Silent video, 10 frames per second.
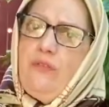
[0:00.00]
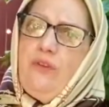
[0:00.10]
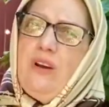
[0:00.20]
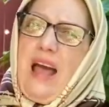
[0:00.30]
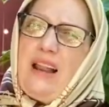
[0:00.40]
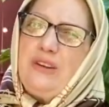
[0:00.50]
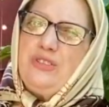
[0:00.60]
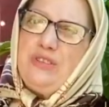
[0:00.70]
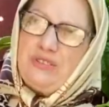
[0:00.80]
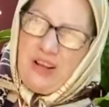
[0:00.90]

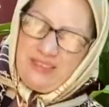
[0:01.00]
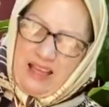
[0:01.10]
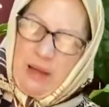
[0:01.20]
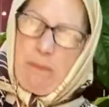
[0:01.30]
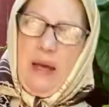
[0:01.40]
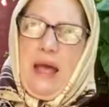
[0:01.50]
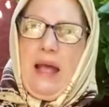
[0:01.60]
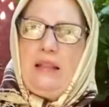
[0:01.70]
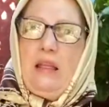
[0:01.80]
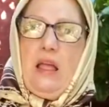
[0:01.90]
allergy is not that
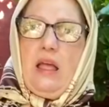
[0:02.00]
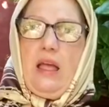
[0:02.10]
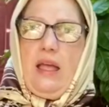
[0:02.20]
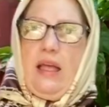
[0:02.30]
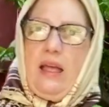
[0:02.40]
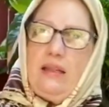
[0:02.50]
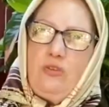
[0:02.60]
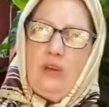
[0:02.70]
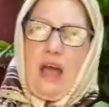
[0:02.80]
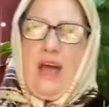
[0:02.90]
bad,
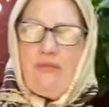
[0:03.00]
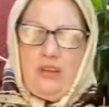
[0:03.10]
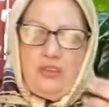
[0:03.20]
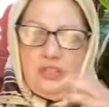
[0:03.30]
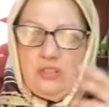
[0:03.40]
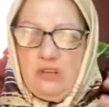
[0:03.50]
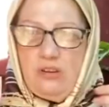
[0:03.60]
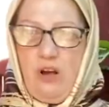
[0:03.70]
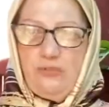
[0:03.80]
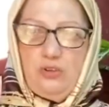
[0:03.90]
and you have itchiness
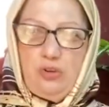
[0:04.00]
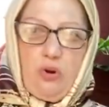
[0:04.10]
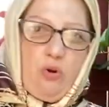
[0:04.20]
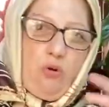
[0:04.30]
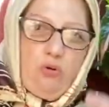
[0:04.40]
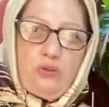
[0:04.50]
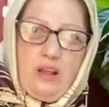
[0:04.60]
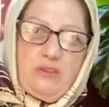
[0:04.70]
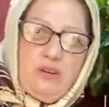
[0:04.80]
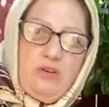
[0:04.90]
of the throat
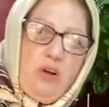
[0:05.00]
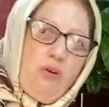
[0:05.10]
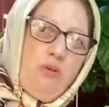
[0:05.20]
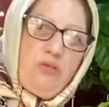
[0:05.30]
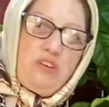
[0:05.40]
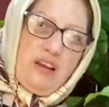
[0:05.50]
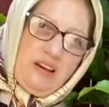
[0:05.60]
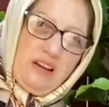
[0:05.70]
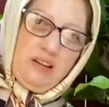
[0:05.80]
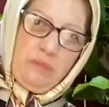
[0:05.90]
and the nose
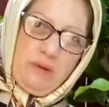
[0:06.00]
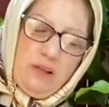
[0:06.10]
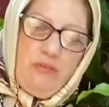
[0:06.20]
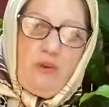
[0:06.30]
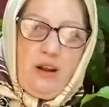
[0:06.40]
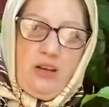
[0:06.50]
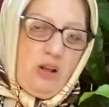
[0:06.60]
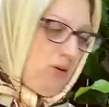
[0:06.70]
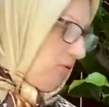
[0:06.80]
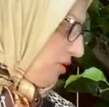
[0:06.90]
and a little bit of runny nose,